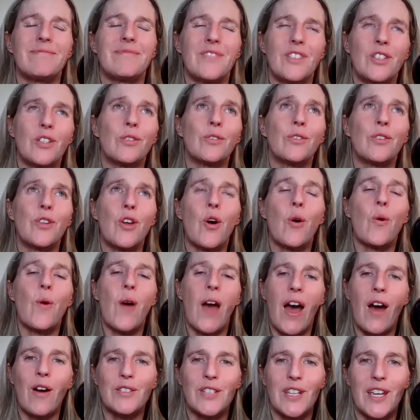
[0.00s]
you'll know
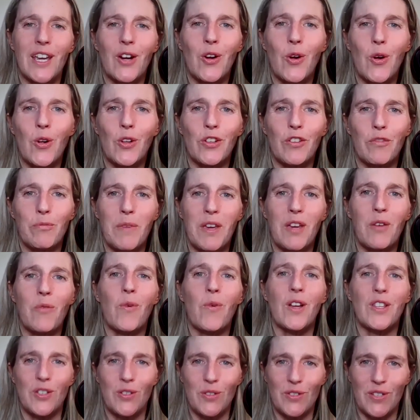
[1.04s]
how to get a hold of me
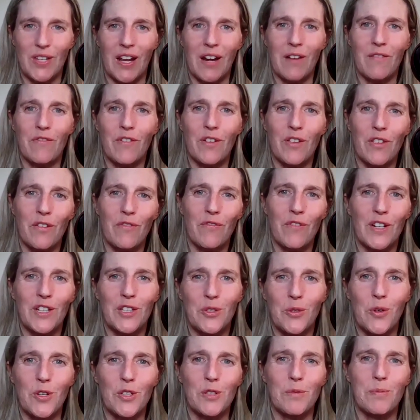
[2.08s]
once you sign up for the free
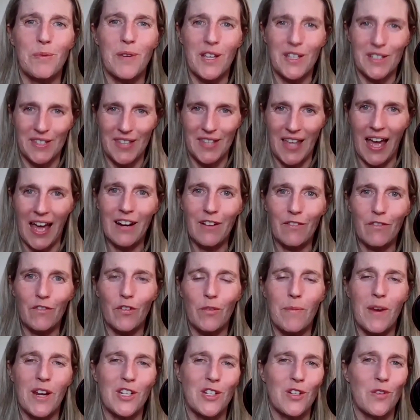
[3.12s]
tools because that
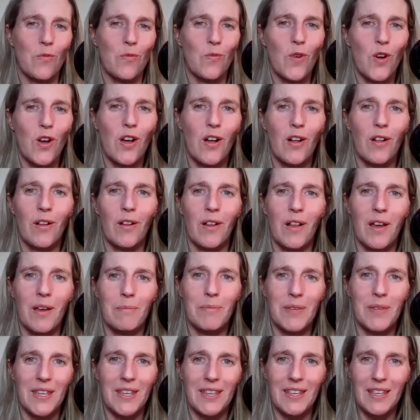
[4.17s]
information will
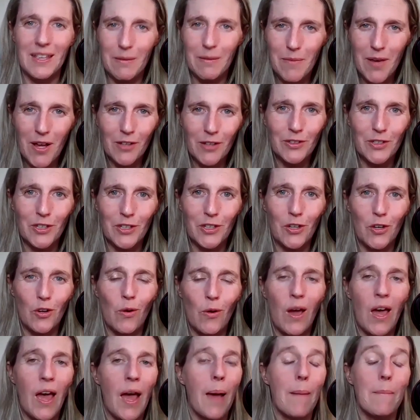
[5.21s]
be emailed to
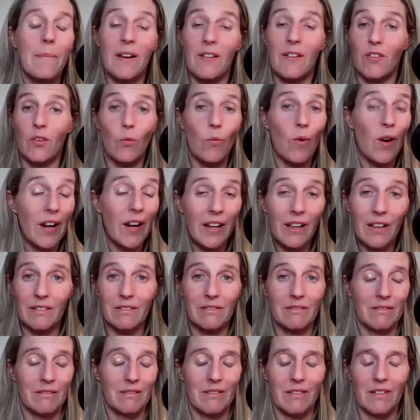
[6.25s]
you. But if you
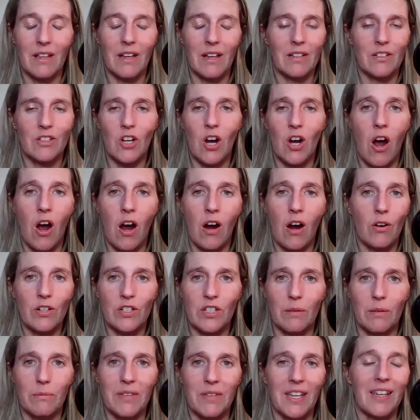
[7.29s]
want to talk or
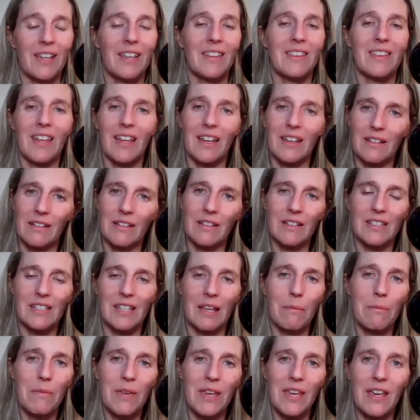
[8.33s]
something, then
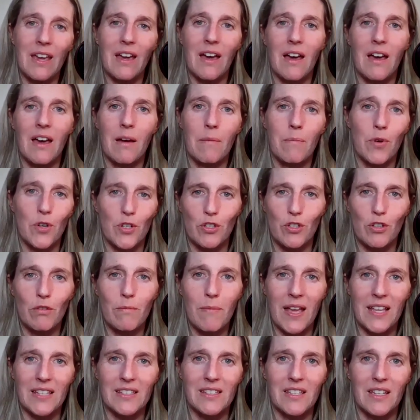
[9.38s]
send me a personal
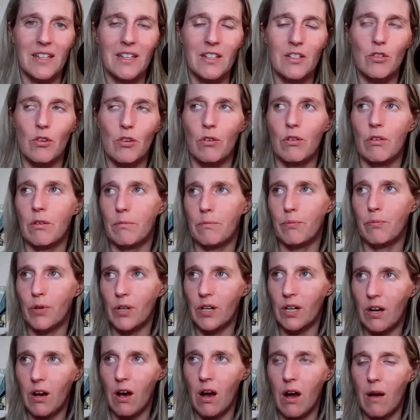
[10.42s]
message or
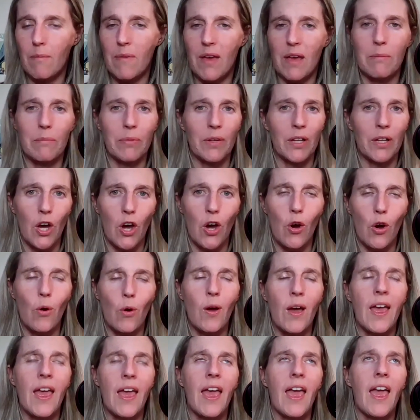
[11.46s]
put a comment below.